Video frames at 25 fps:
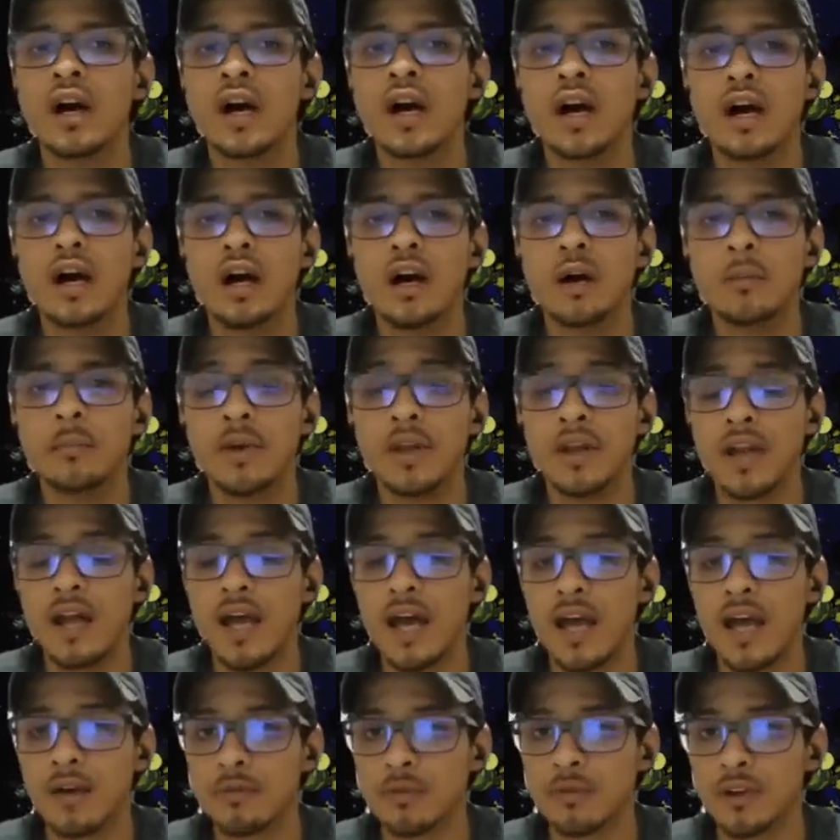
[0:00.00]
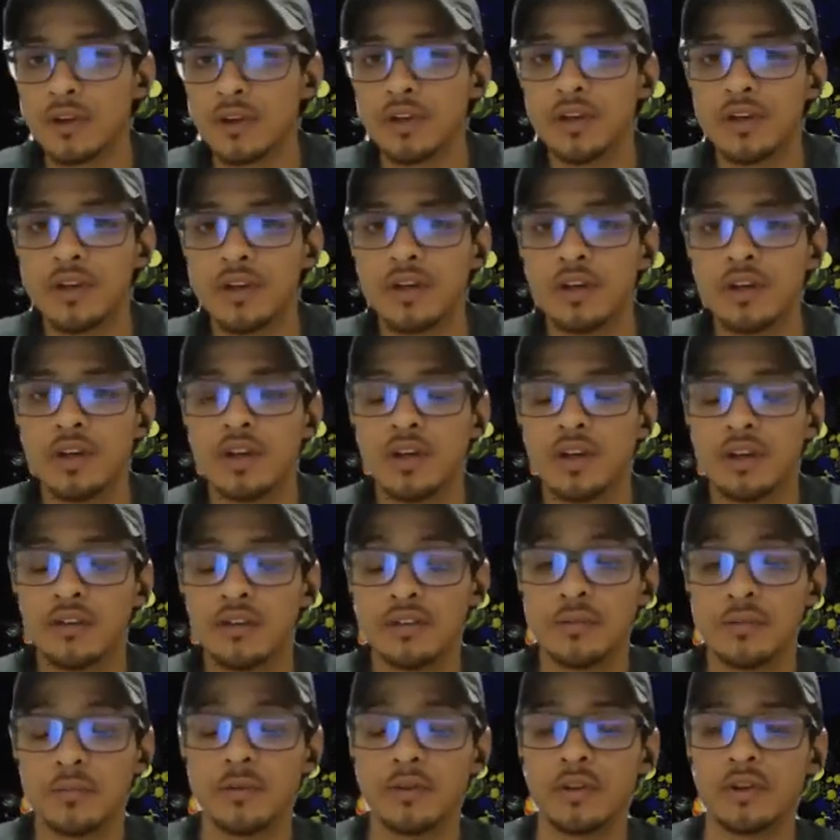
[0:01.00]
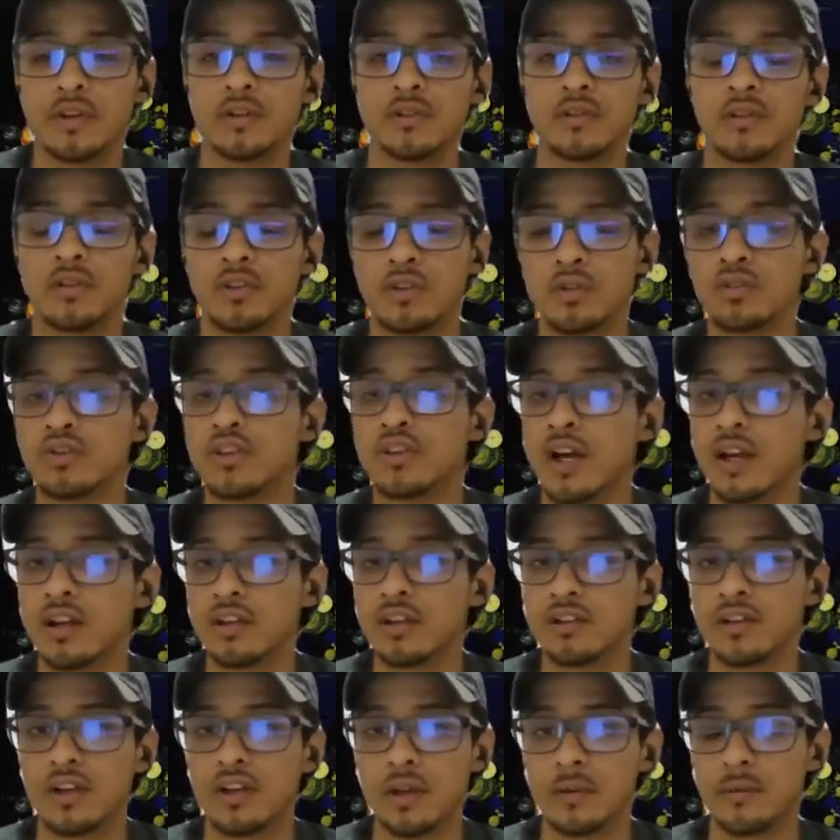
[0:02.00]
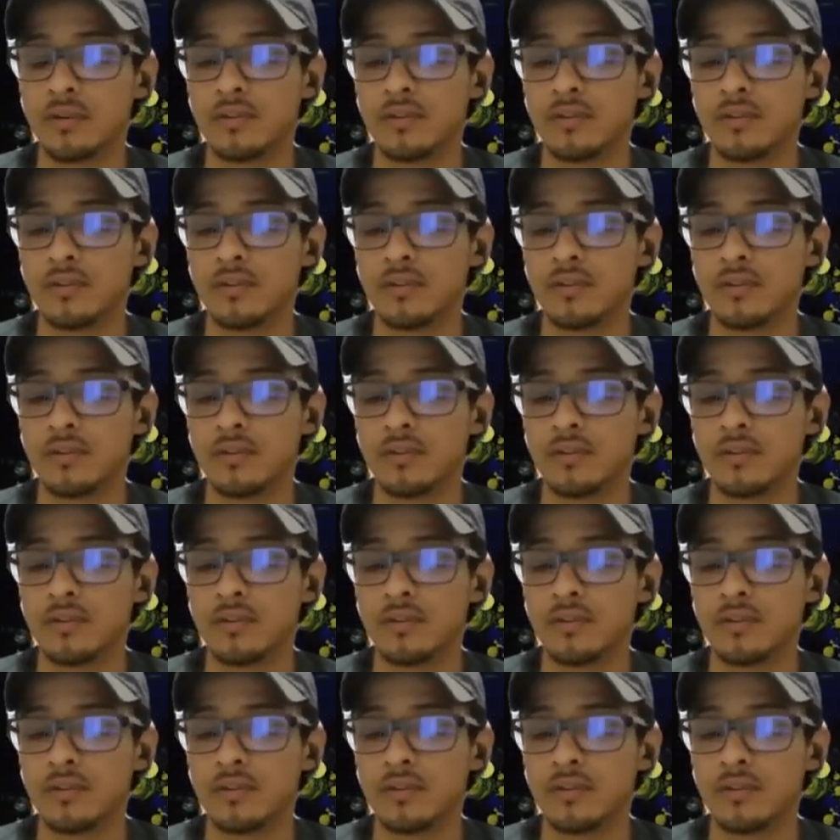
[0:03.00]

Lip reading: And Africa, a huge continent.